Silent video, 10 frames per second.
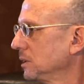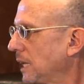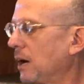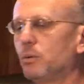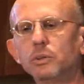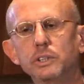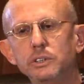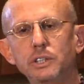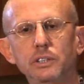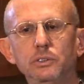that will
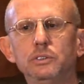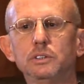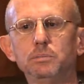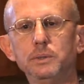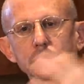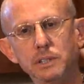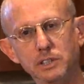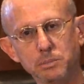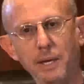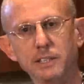continue to be
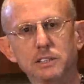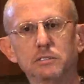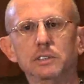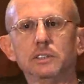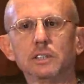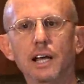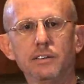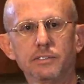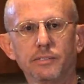expansive in your life.